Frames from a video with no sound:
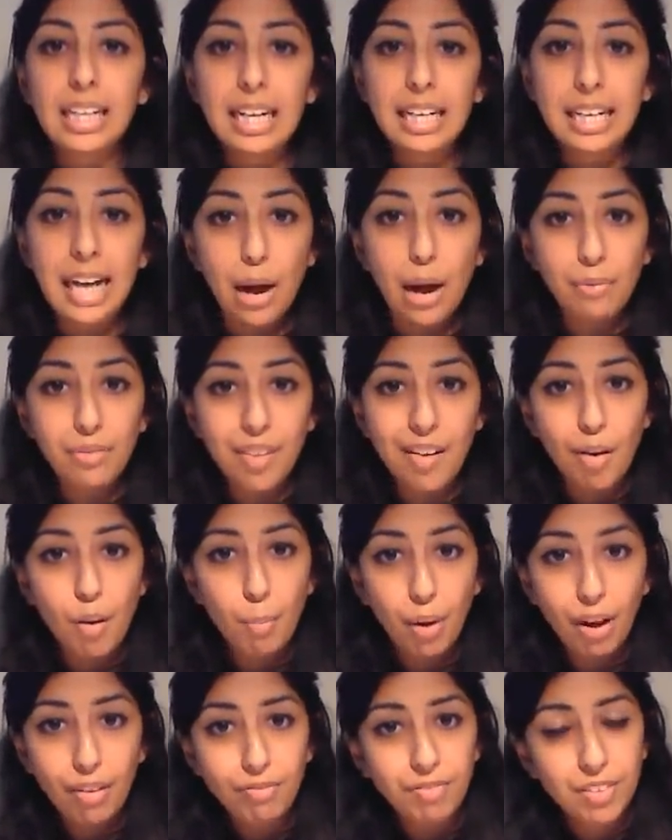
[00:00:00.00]
Now, if they're
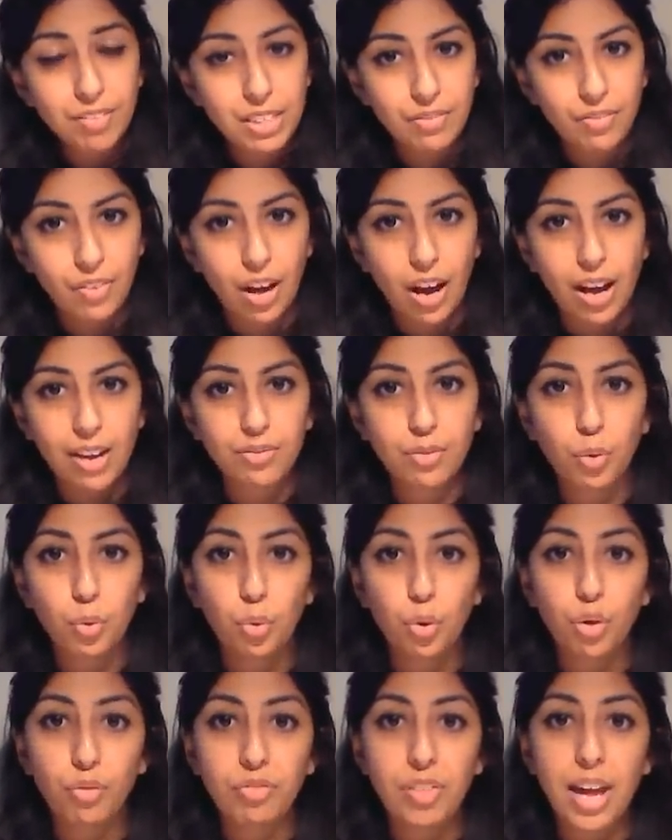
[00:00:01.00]
above 55
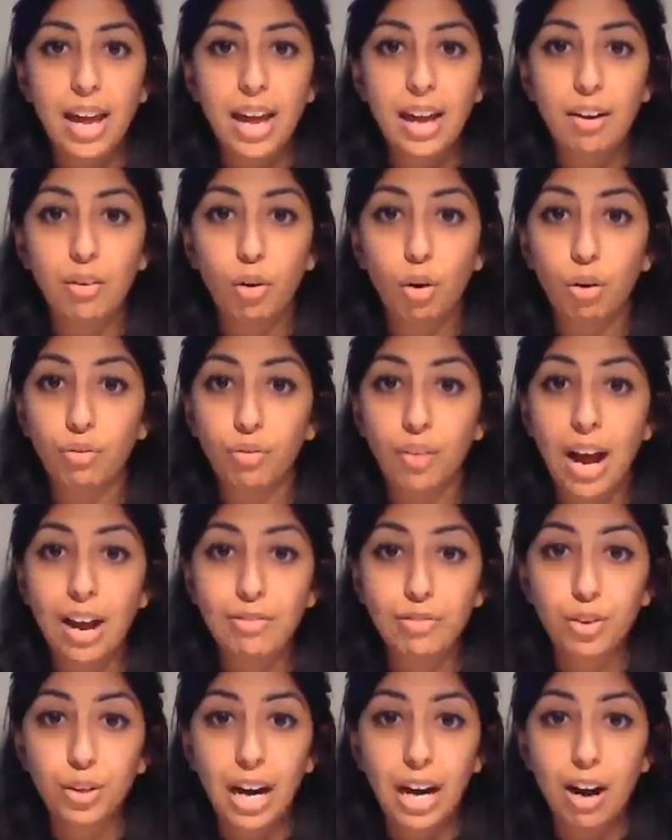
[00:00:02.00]
or if they're of
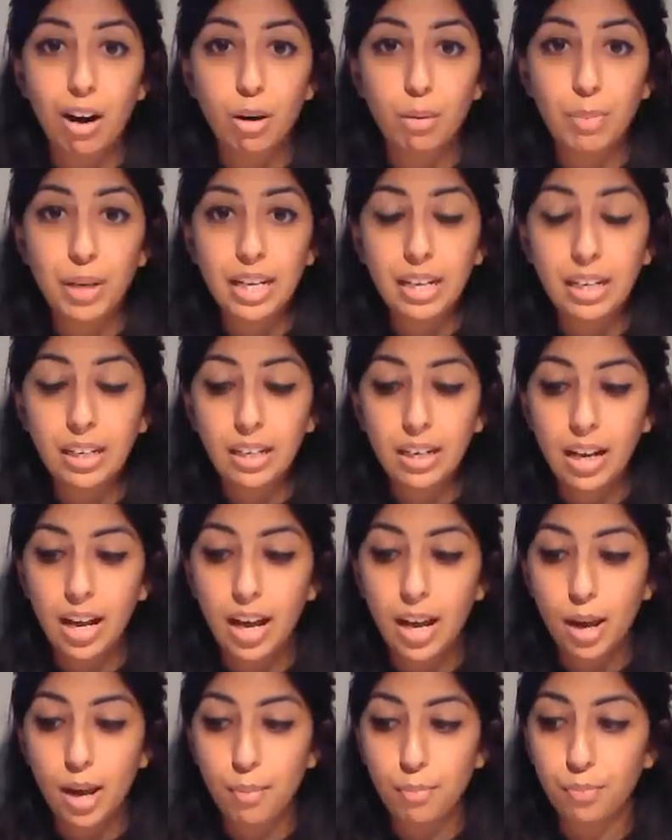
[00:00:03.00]
Afro-Caribbean
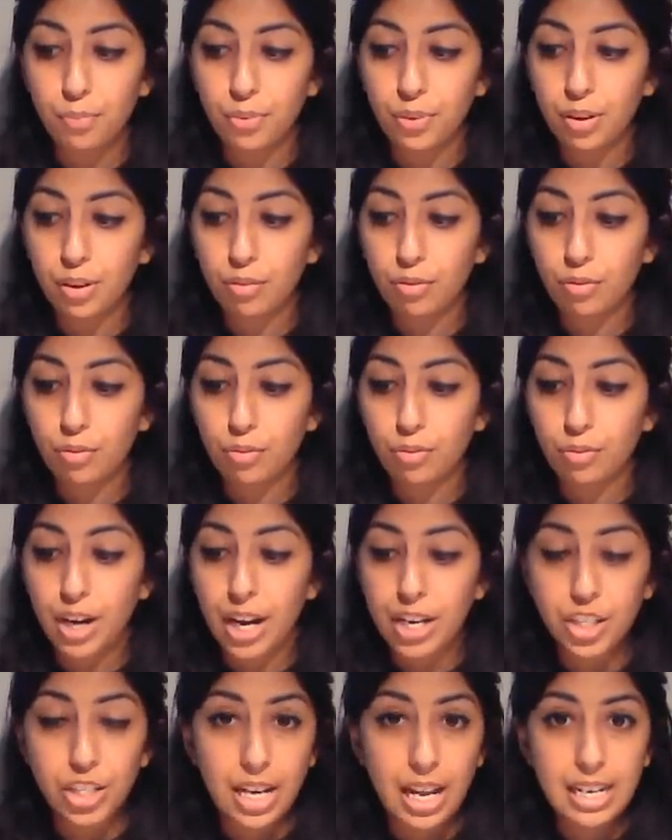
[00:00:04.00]
um,
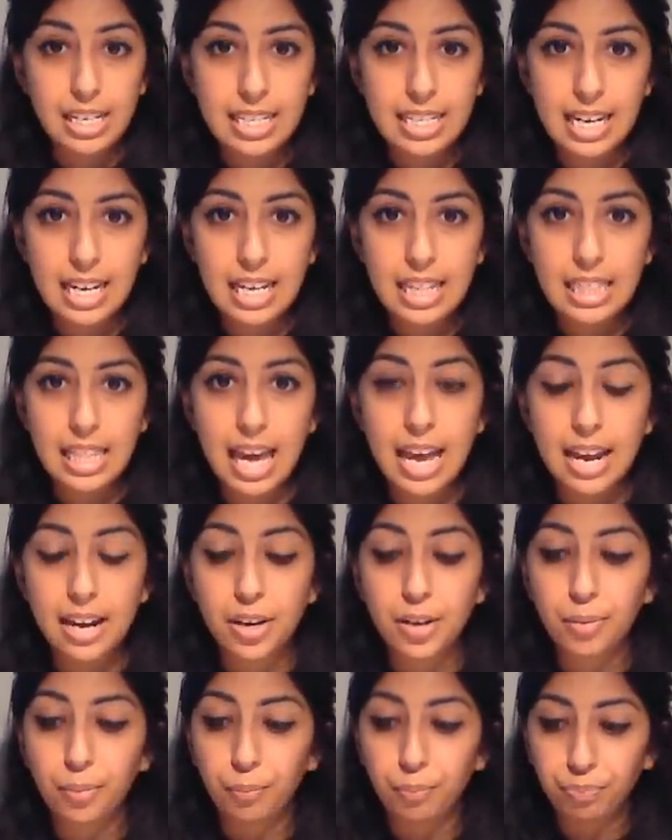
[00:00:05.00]
nationality,
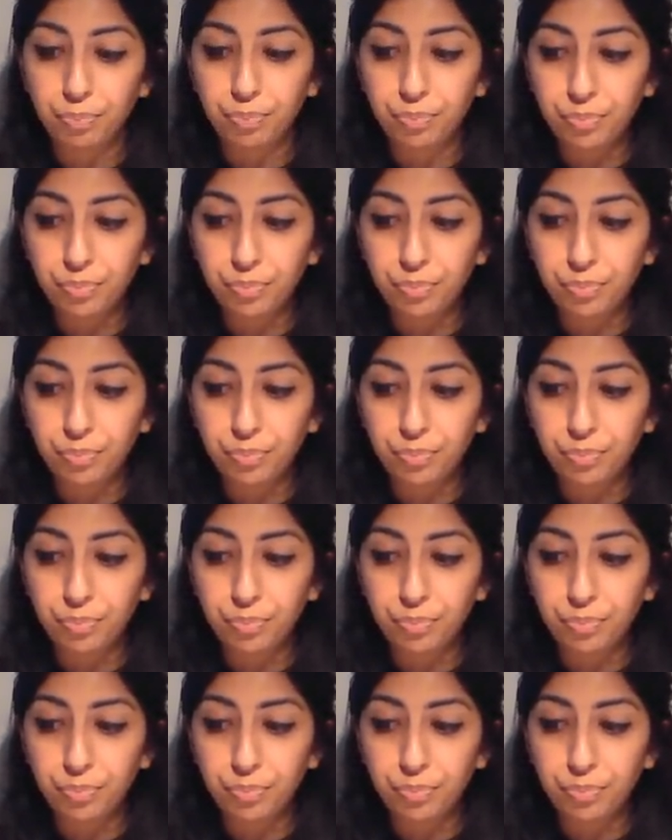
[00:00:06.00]
then